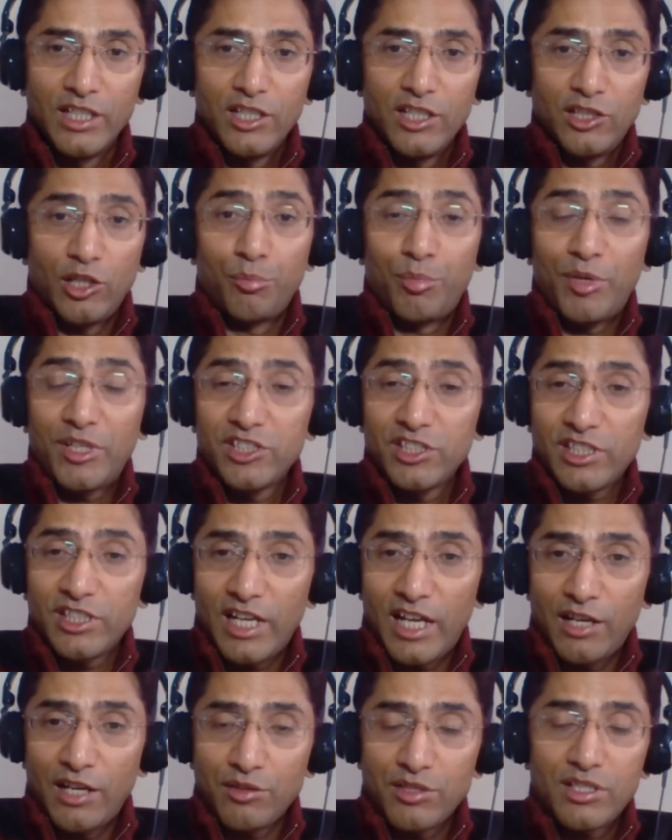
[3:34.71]
your budget
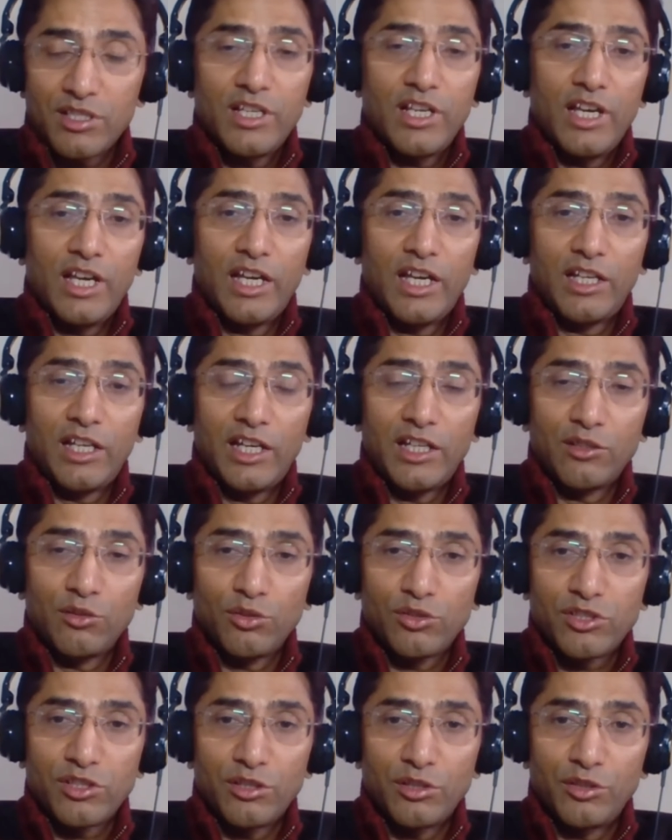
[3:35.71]
allows and
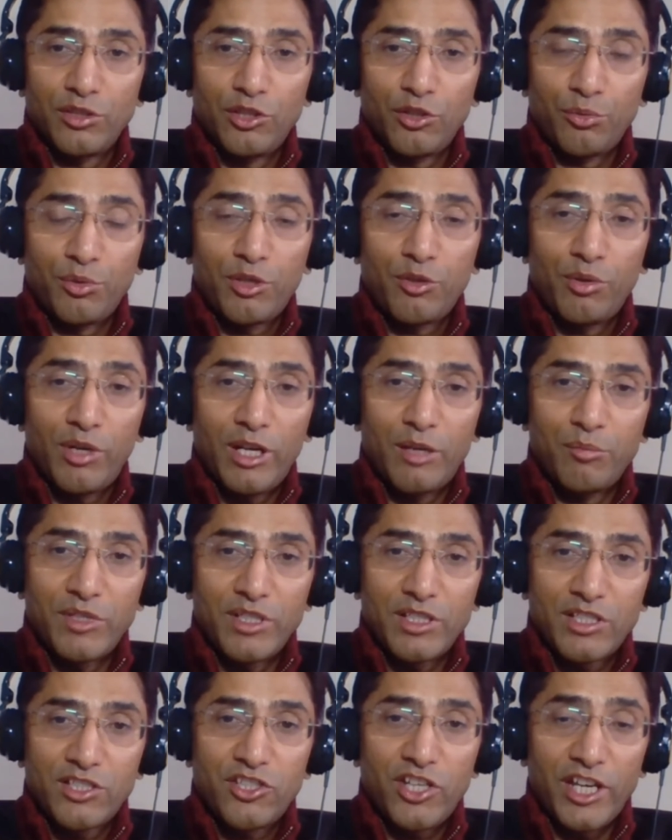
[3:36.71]
also your
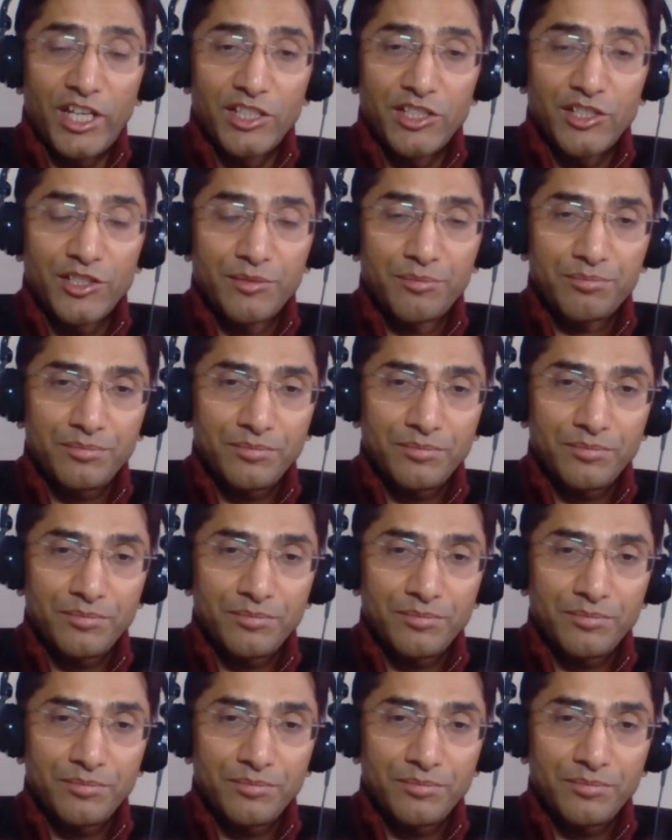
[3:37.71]
requirements change.